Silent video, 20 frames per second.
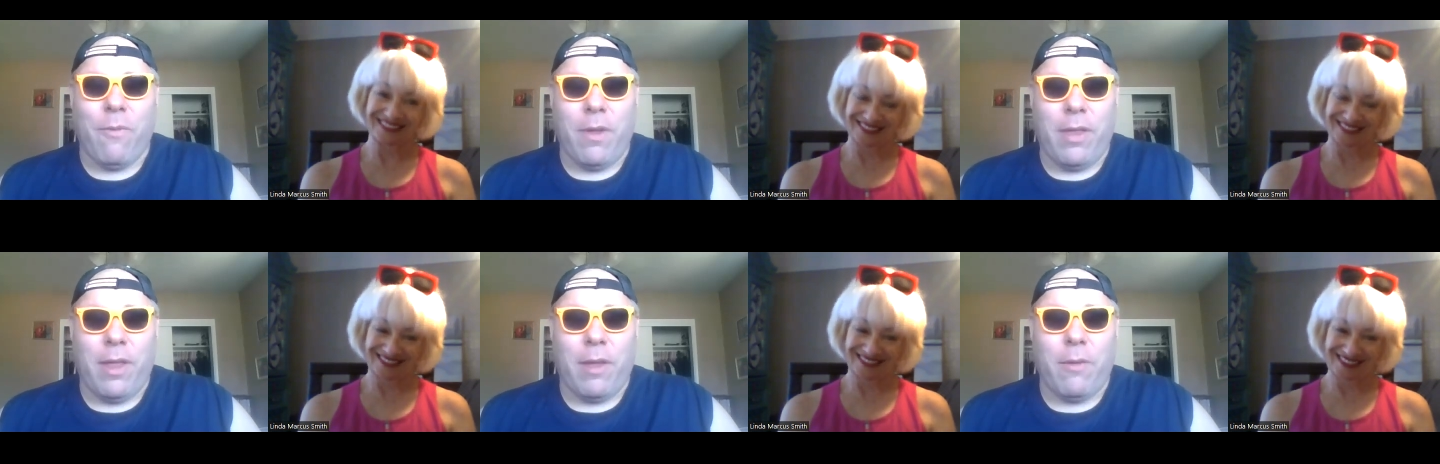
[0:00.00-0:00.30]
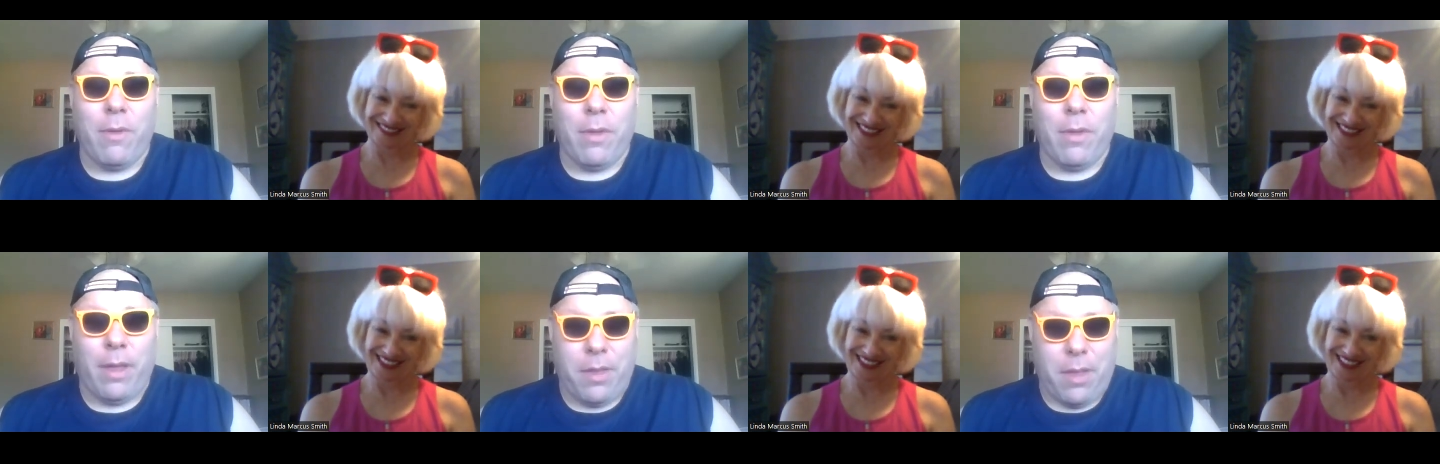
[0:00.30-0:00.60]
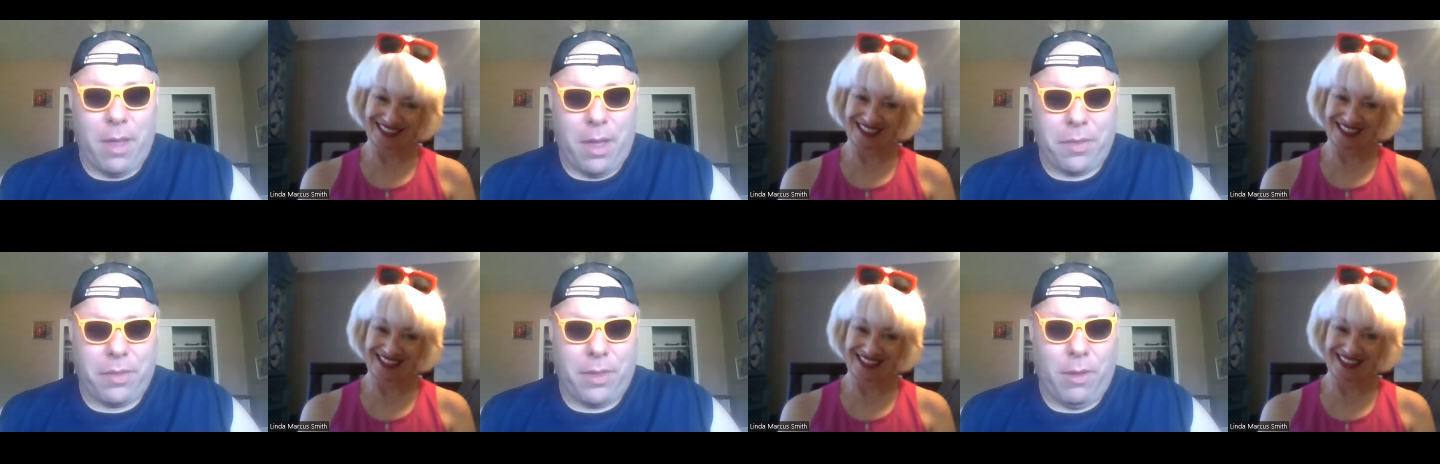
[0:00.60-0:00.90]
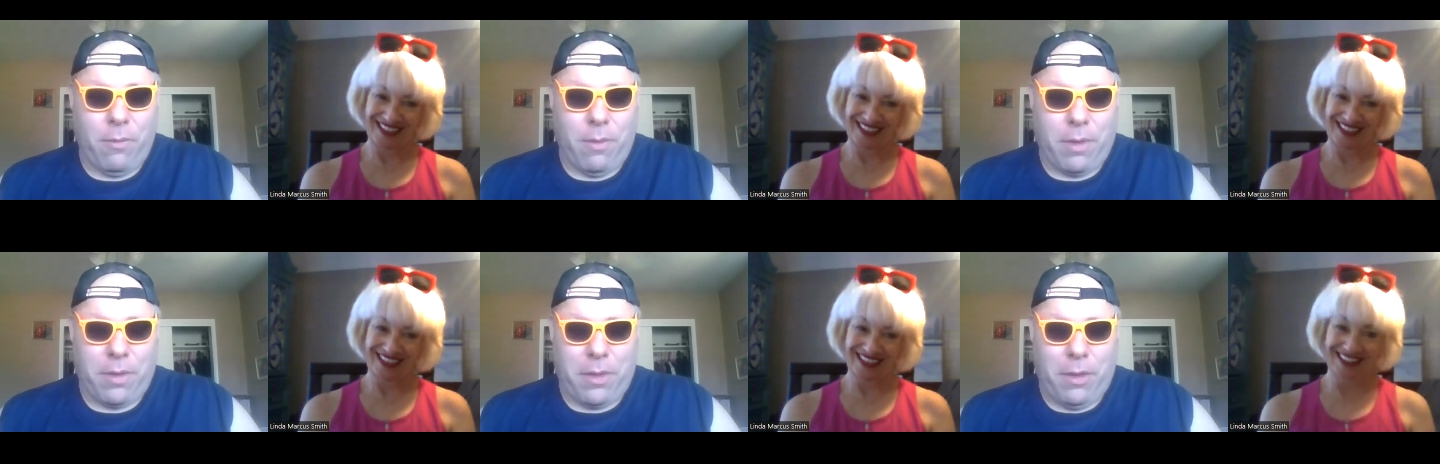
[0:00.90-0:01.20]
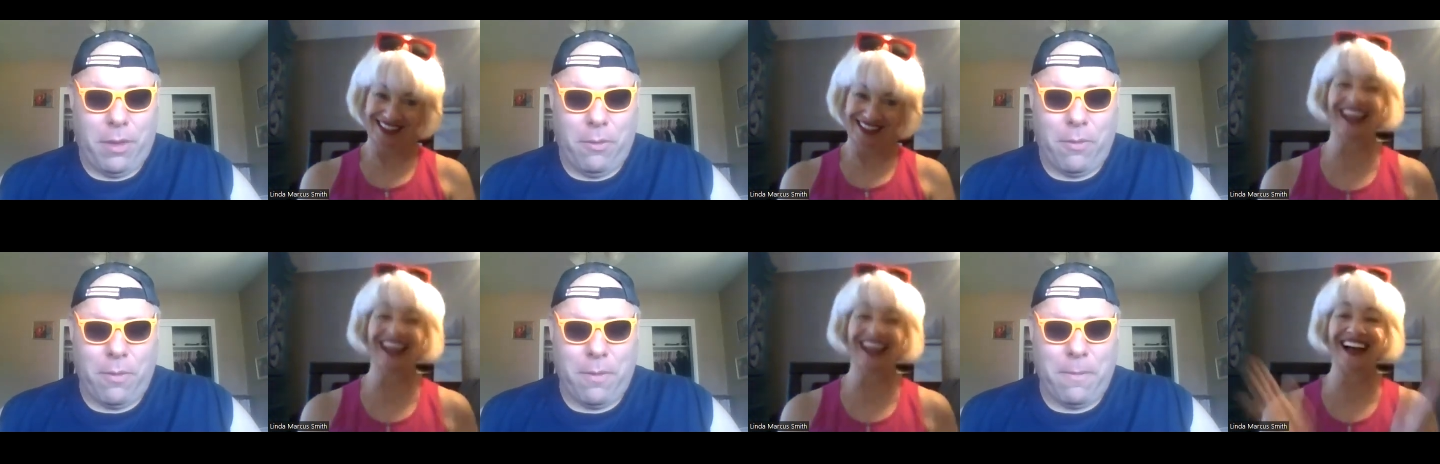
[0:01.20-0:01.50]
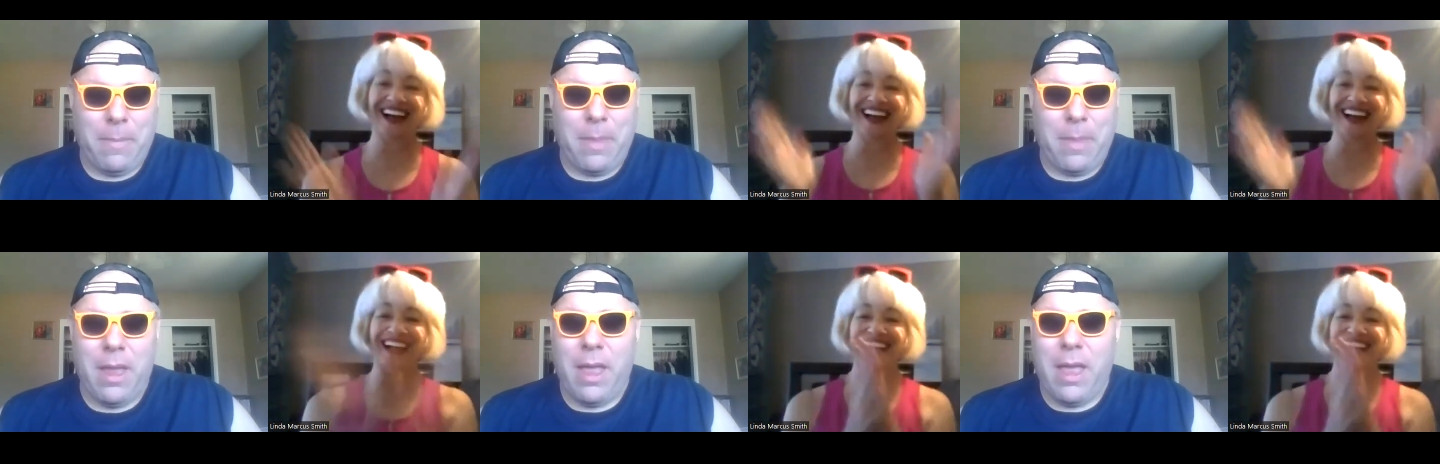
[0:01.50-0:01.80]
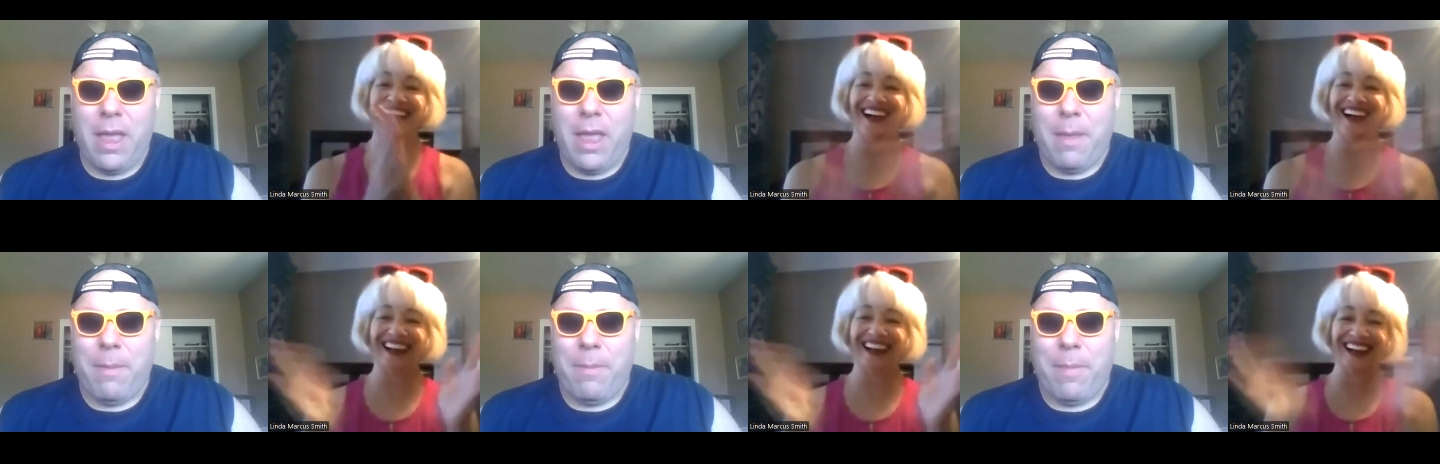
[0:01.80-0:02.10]
Speaker 1: really, really testy with you
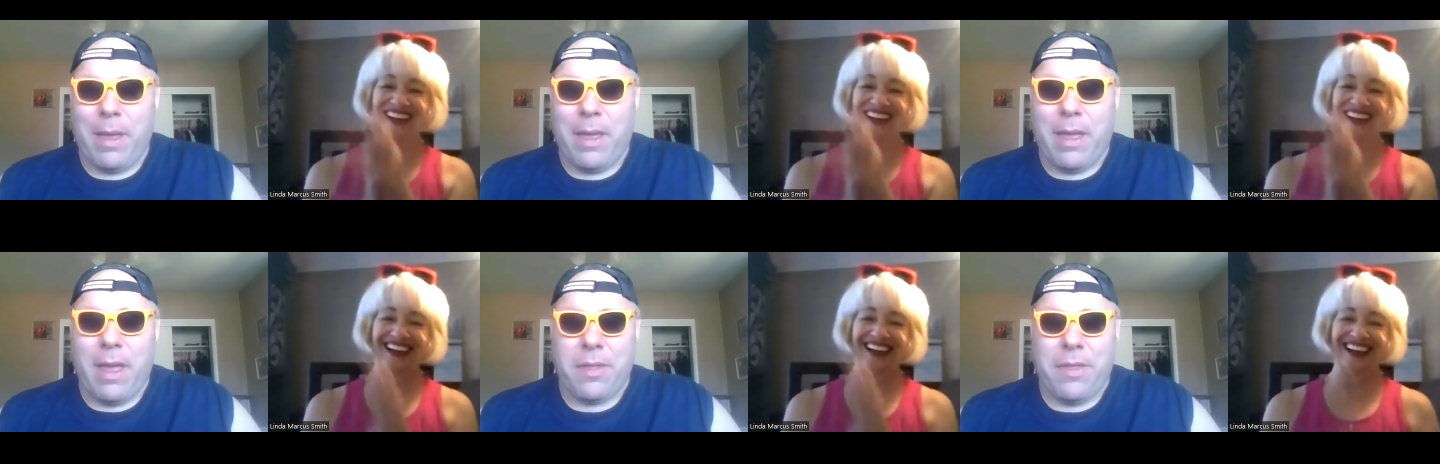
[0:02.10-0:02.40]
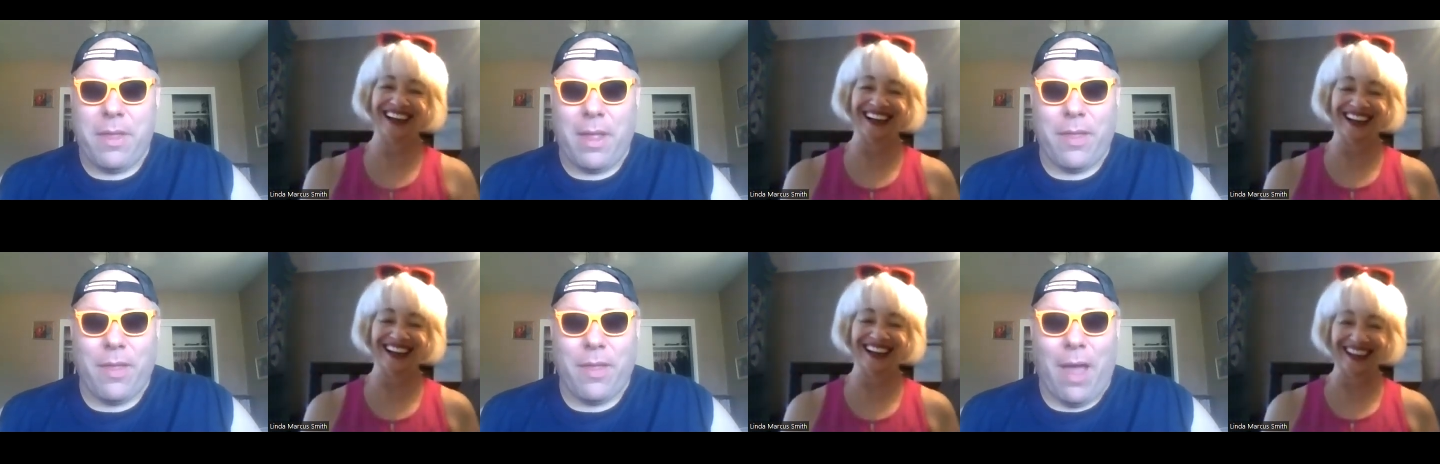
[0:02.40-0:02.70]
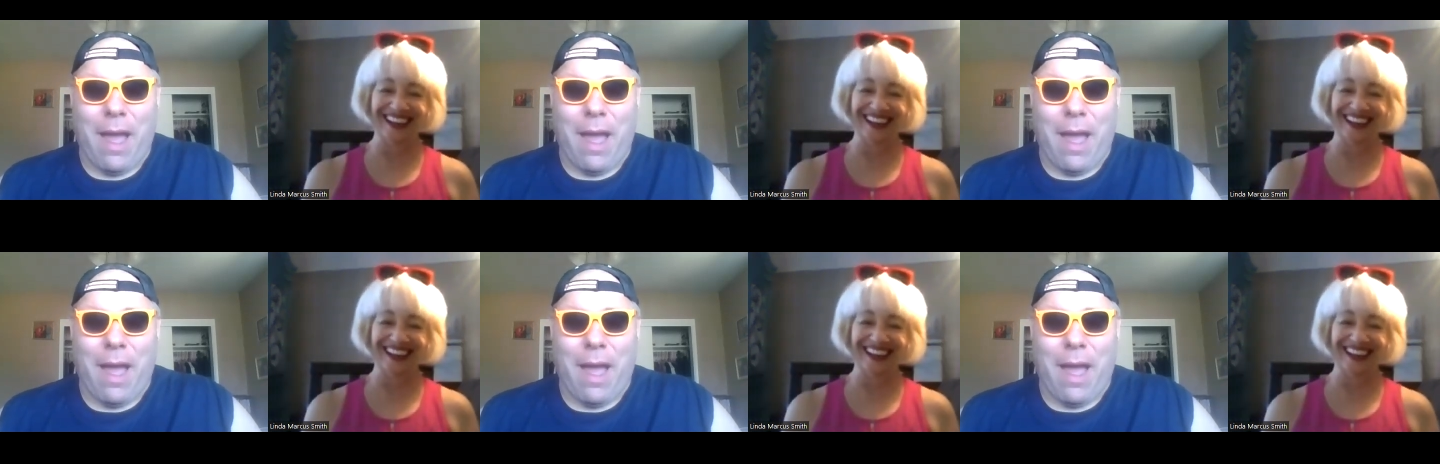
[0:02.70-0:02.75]
because it's